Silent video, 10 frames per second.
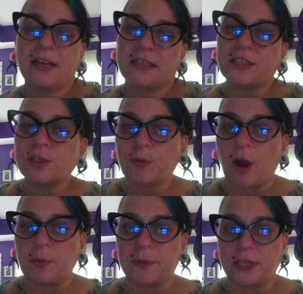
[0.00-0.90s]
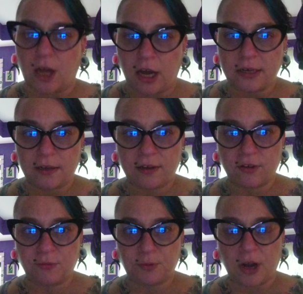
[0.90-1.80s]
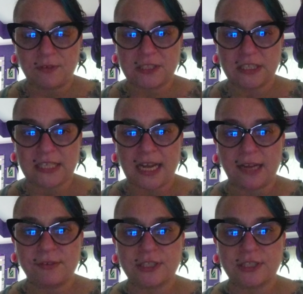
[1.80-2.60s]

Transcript: This is a problem a lot of provinces have,